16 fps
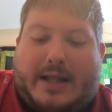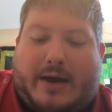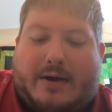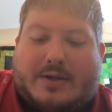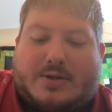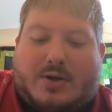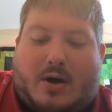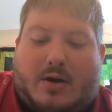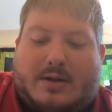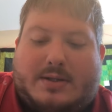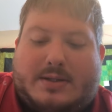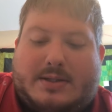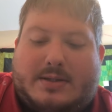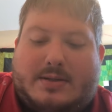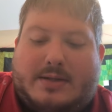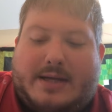thou hast
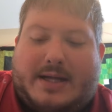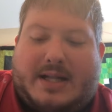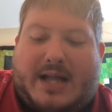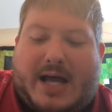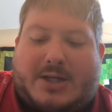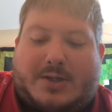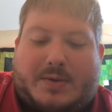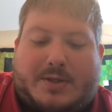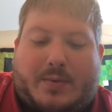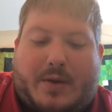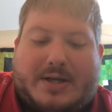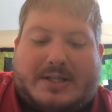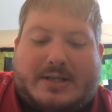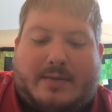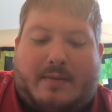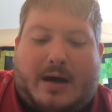called dead Lazarus and
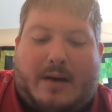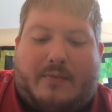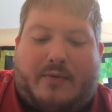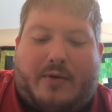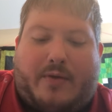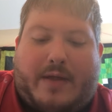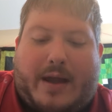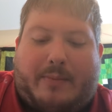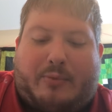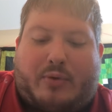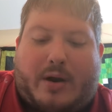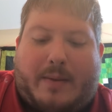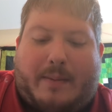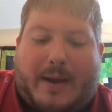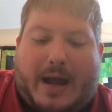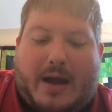raised him up, for in thy
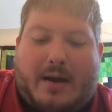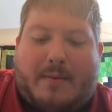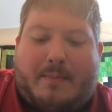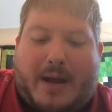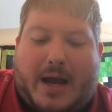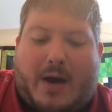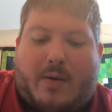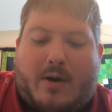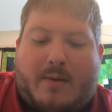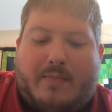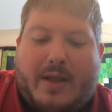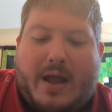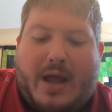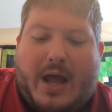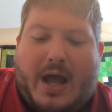power